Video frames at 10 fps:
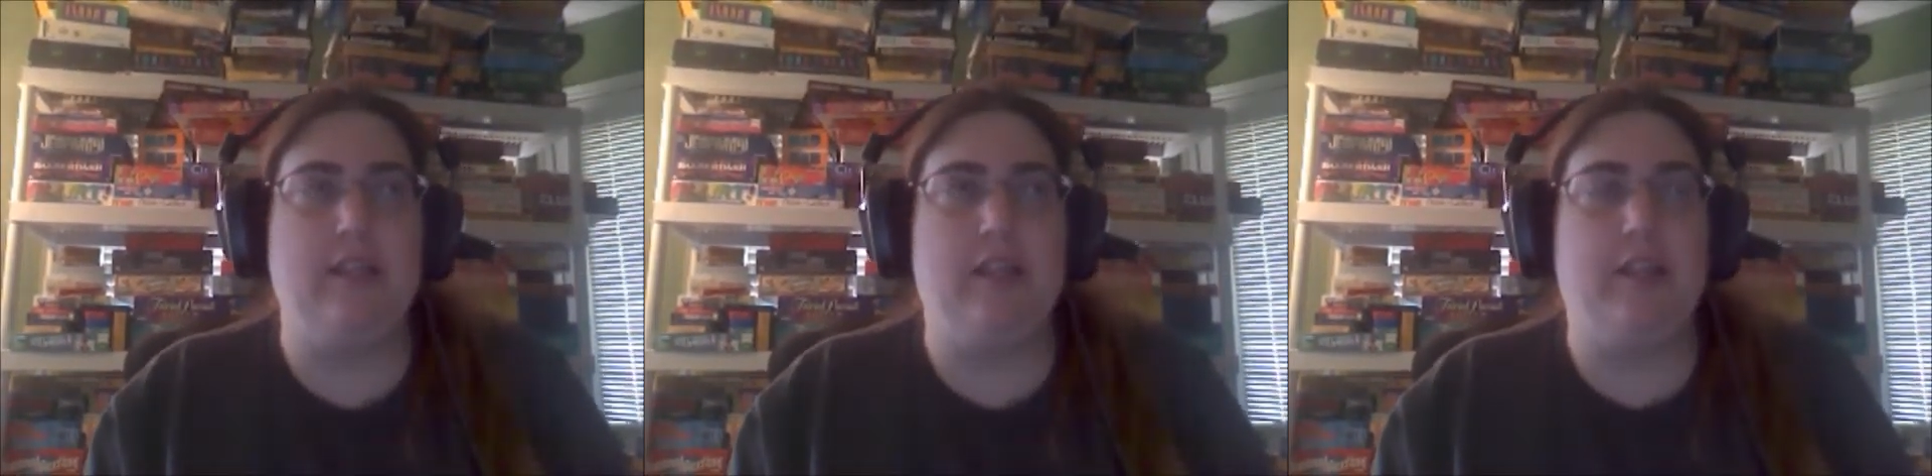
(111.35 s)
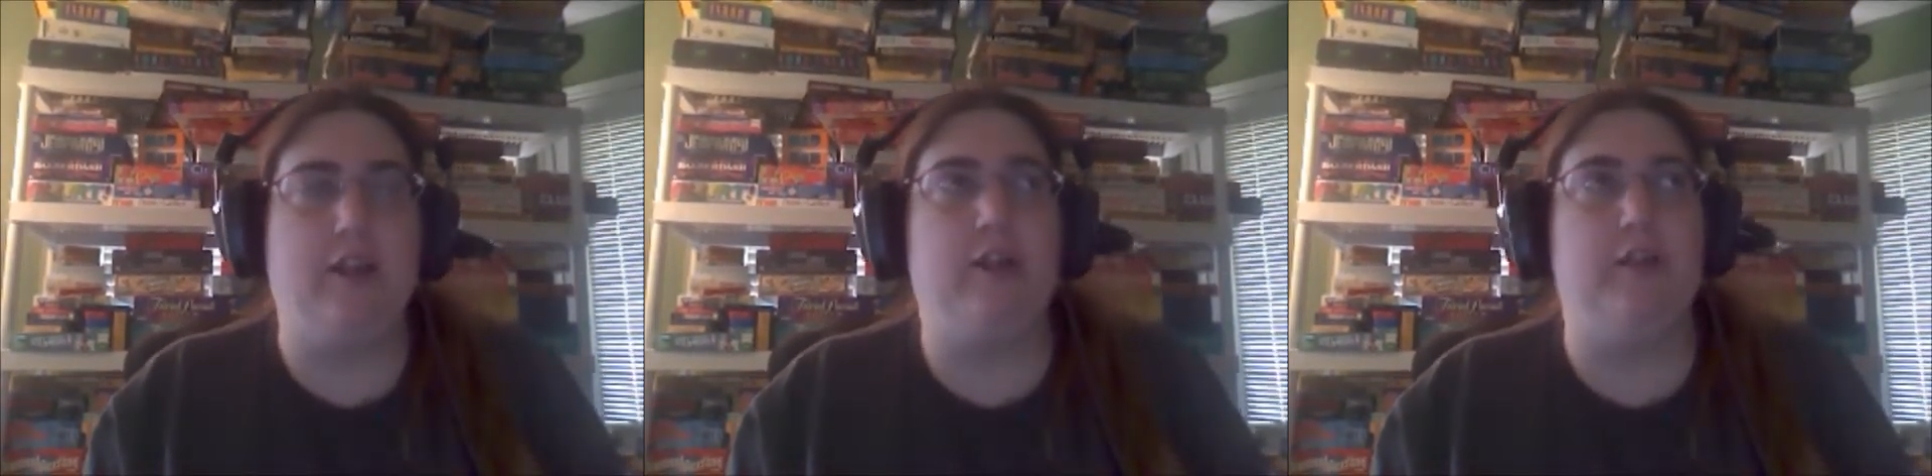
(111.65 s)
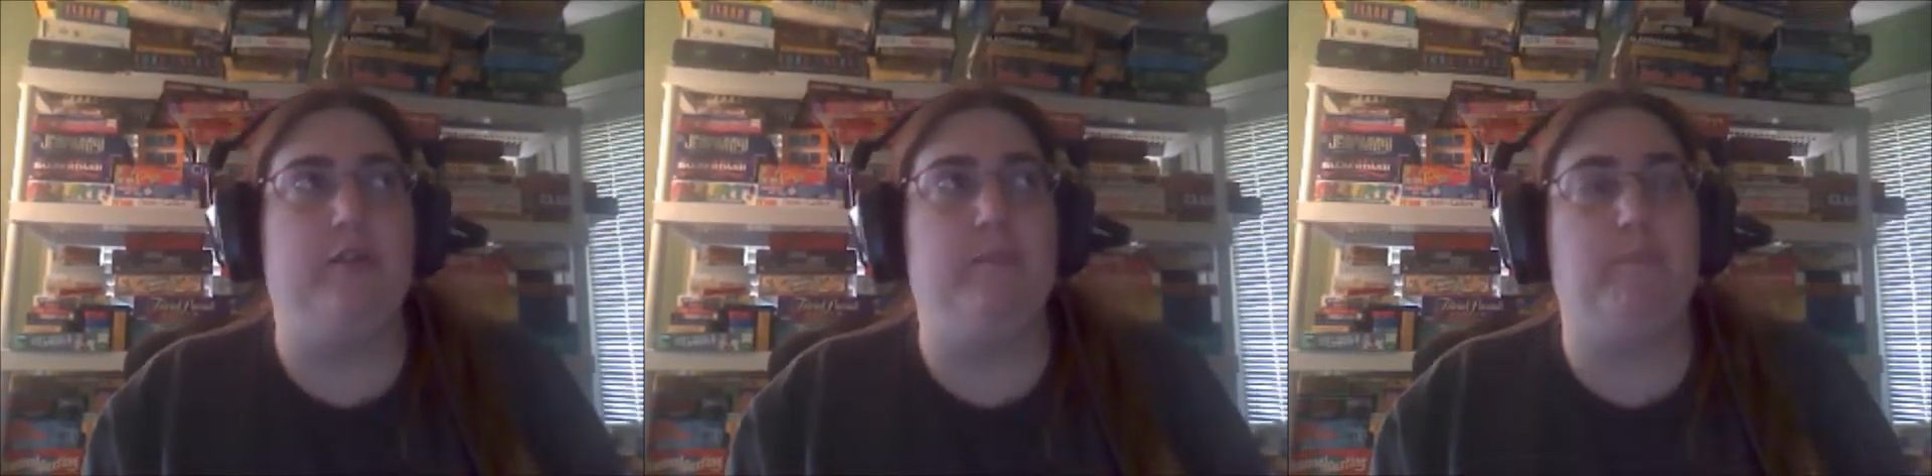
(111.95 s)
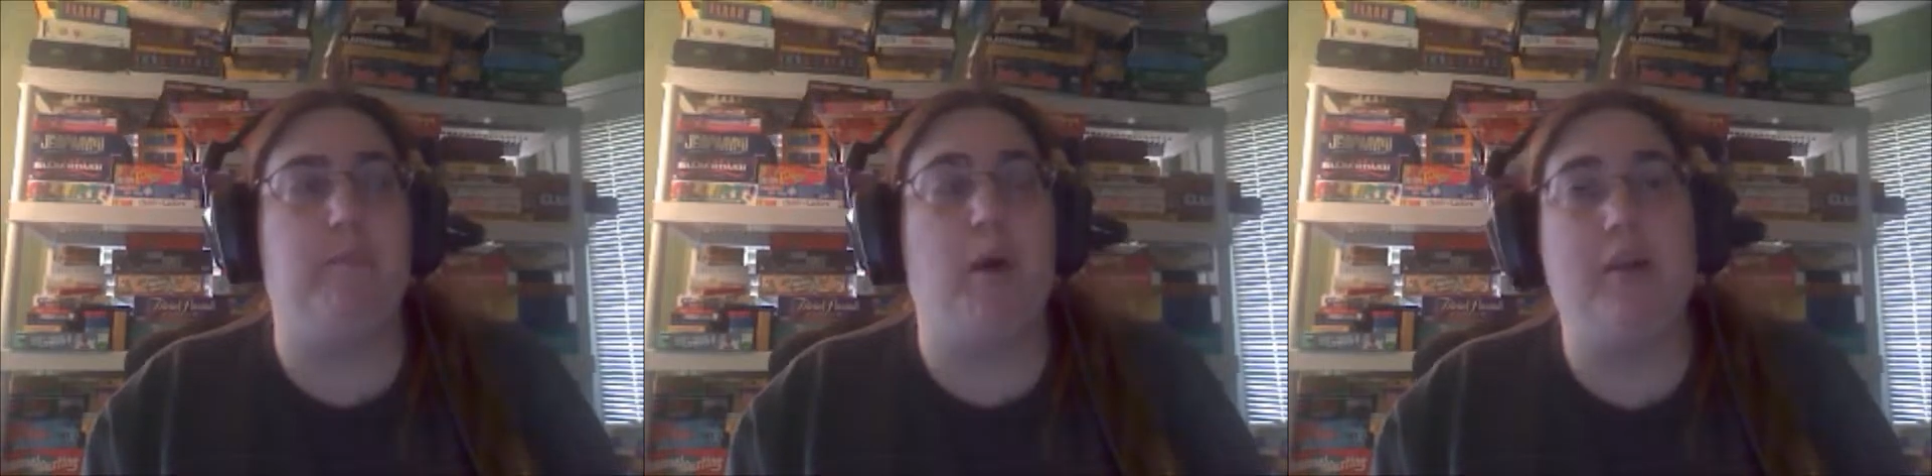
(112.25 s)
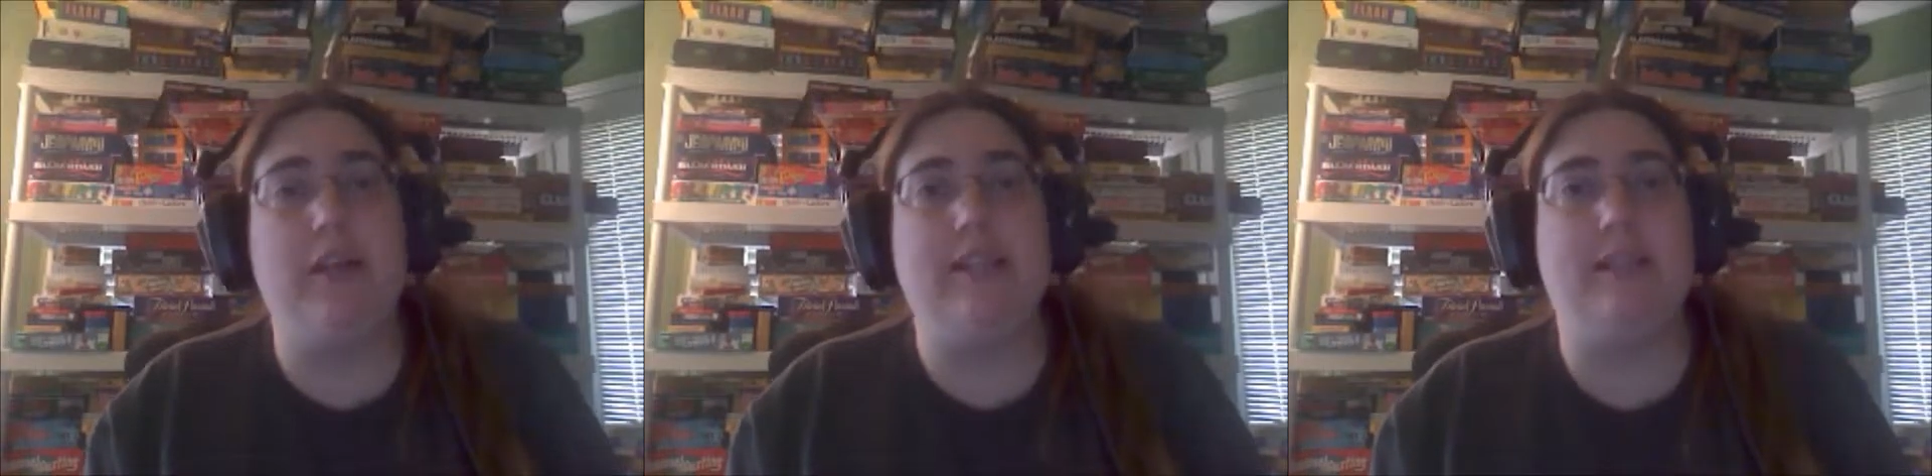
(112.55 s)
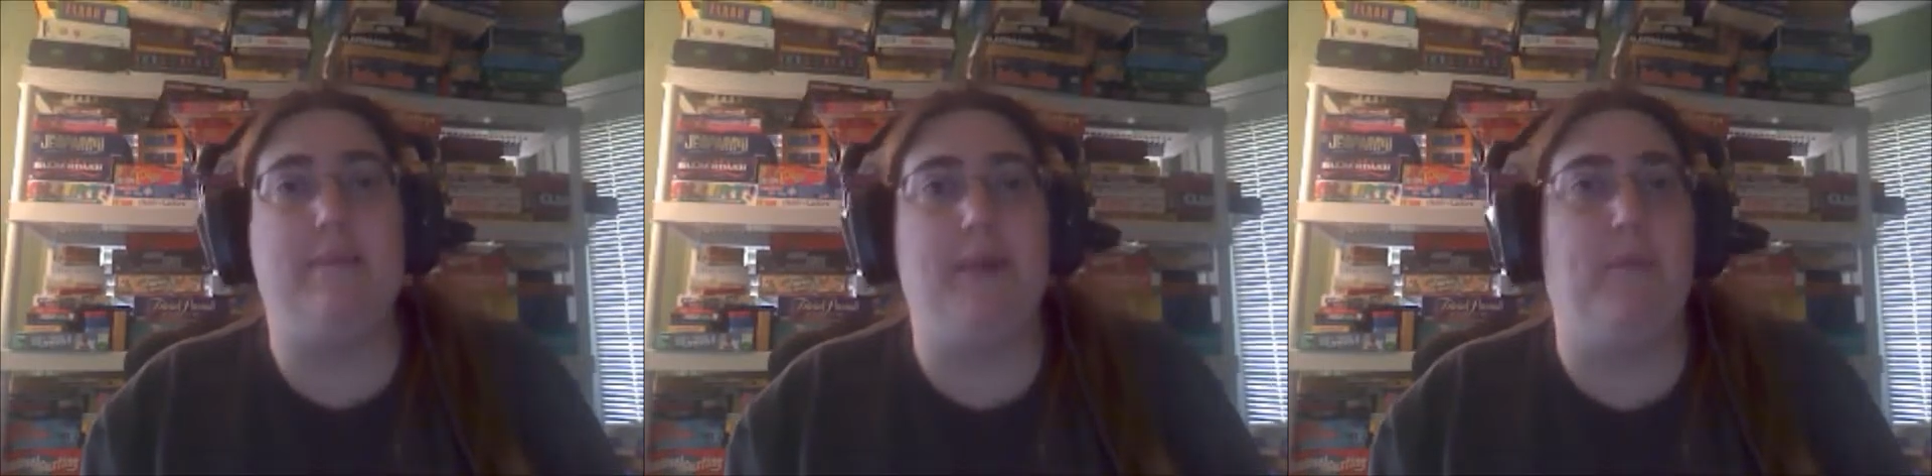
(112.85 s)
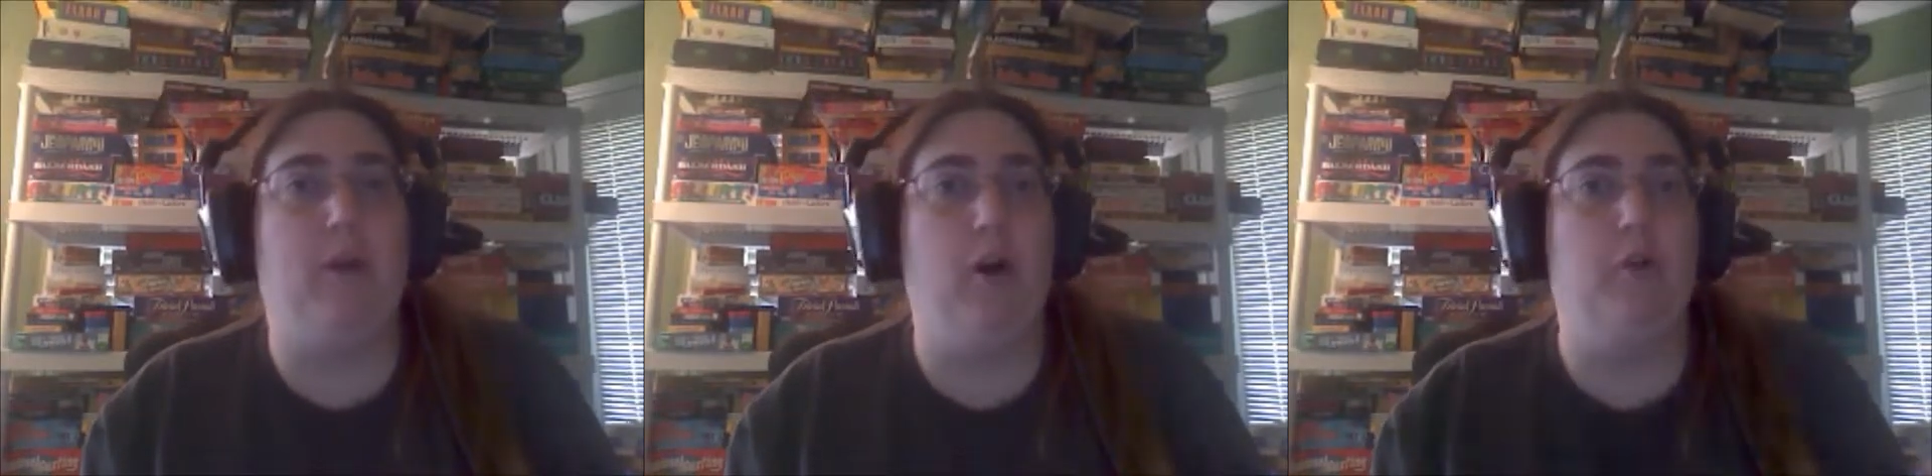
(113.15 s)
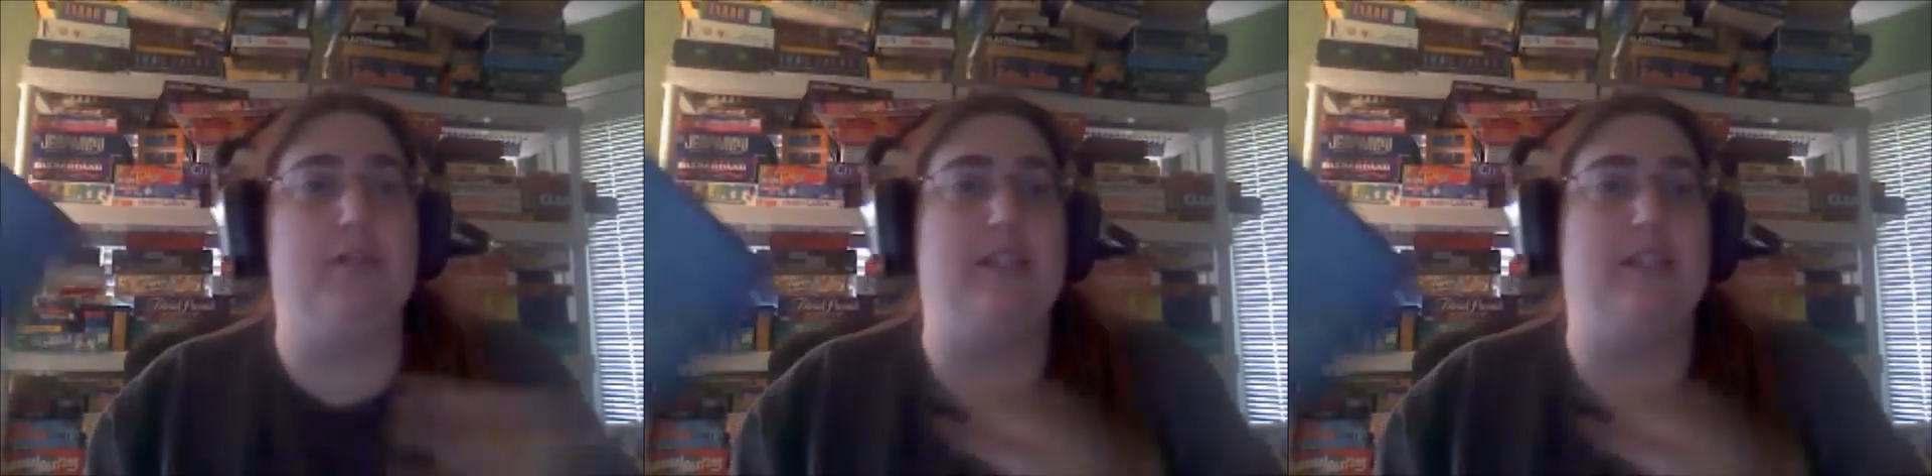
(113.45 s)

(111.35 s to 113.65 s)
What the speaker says: they're parties that people host,